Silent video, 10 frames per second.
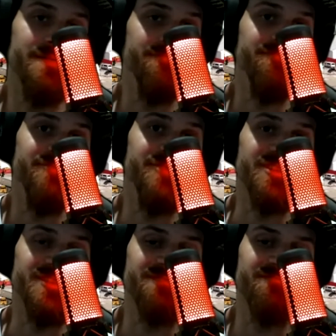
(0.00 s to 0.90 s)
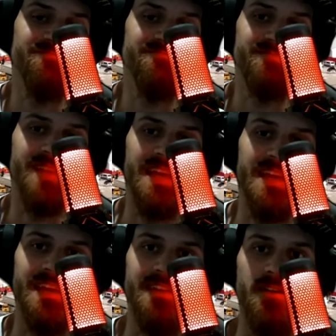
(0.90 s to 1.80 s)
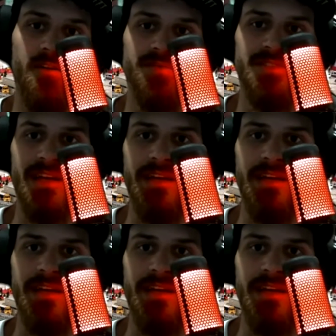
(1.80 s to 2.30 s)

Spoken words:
Just in hopes that,